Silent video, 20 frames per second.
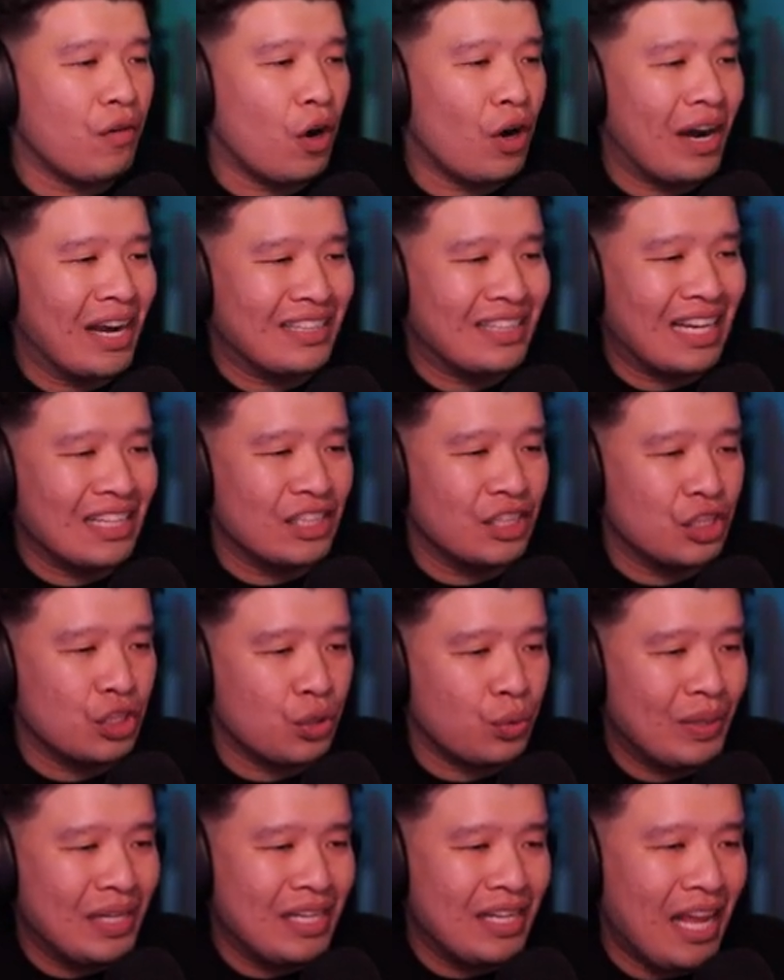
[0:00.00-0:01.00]
Assassin's
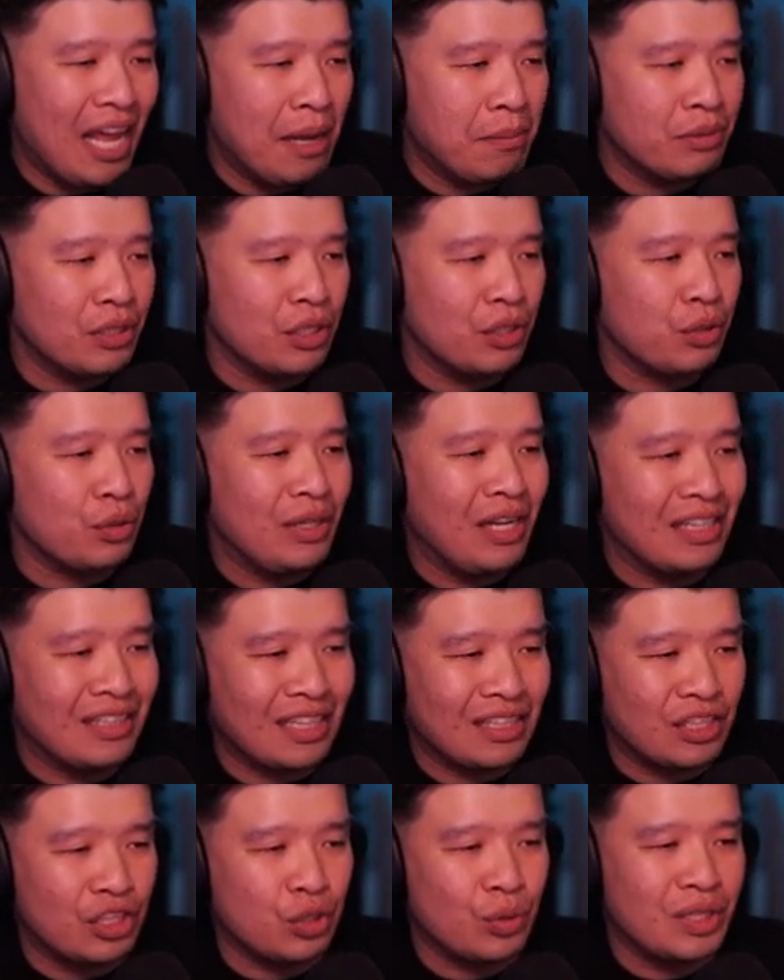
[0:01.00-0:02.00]
Creed games, including
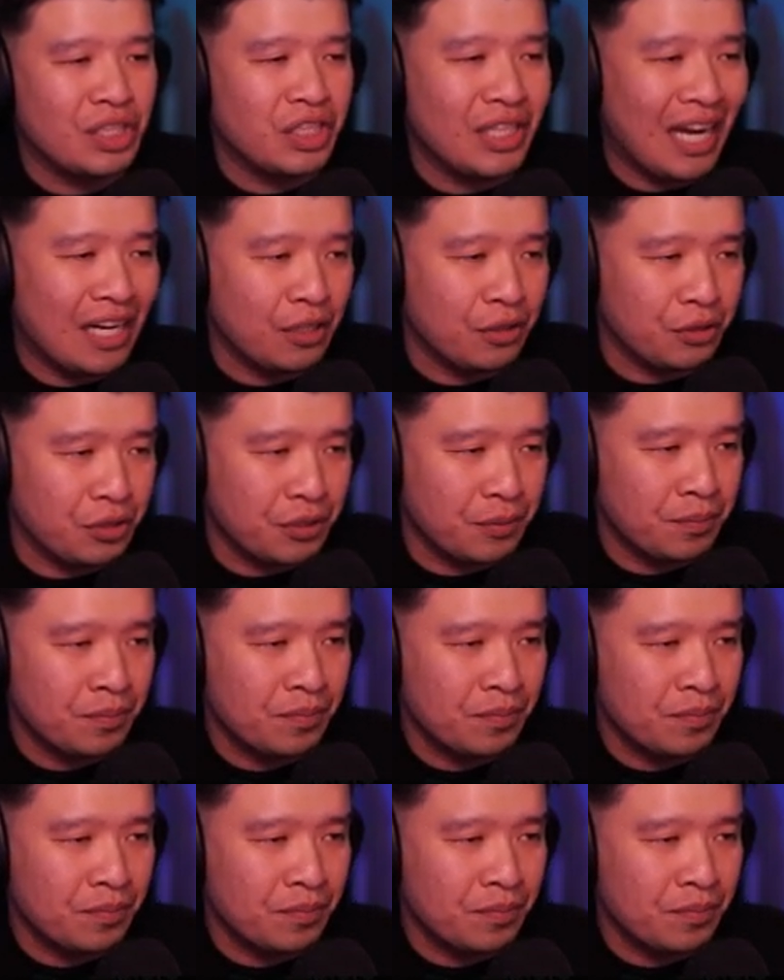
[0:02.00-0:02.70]
Assassin's Creed Shadows,